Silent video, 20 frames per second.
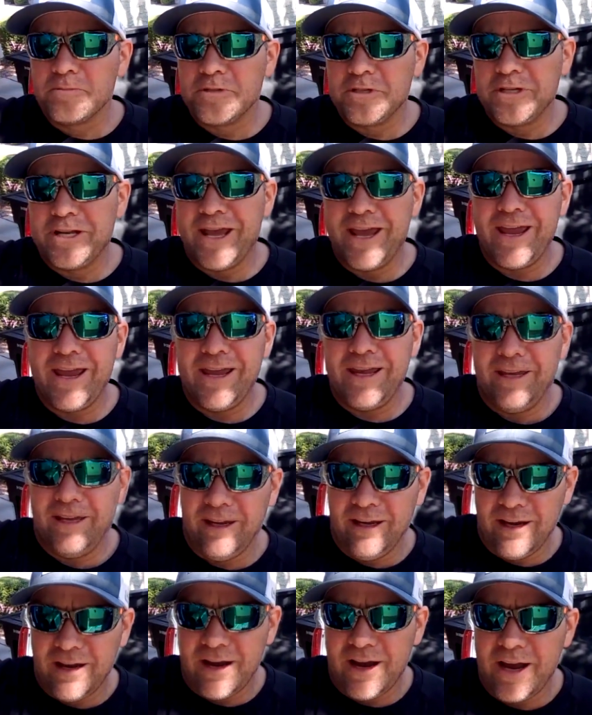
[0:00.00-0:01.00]
Today
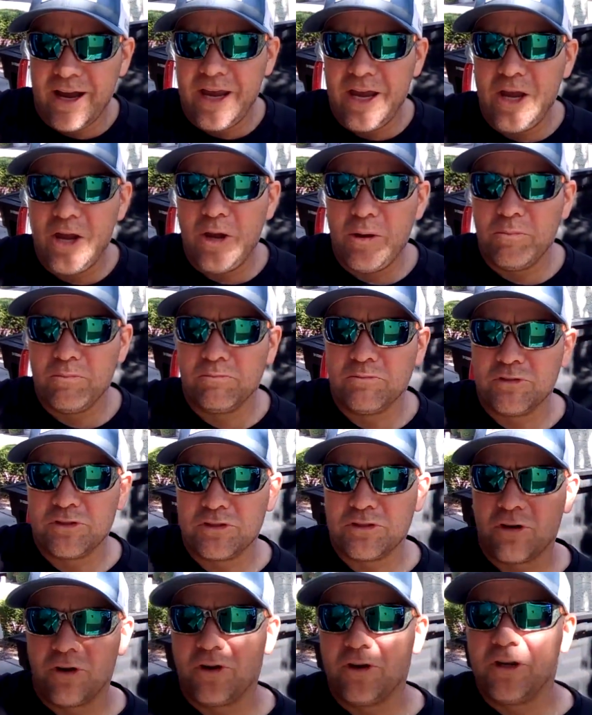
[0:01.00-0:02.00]
I am
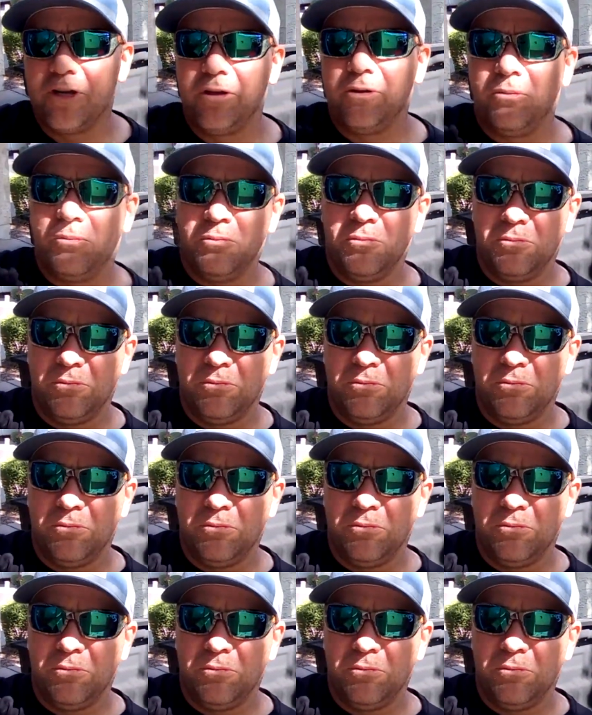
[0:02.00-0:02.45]
starting